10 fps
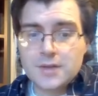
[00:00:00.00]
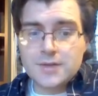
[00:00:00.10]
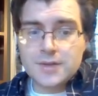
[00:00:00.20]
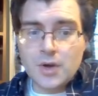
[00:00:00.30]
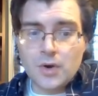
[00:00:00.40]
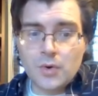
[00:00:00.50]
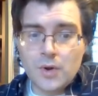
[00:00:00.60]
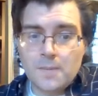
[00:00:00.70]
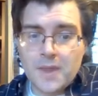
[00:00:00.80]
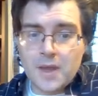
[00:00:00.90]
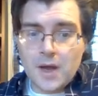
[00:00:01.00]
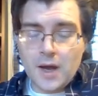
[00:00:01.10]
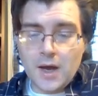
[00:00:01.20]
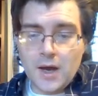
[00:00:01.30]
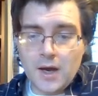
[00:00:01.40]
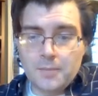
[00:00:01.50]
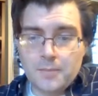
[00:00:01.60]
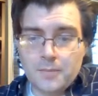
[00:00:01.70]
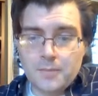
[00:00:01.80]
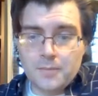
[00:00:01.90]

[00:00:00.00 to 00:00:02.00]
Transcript: So um,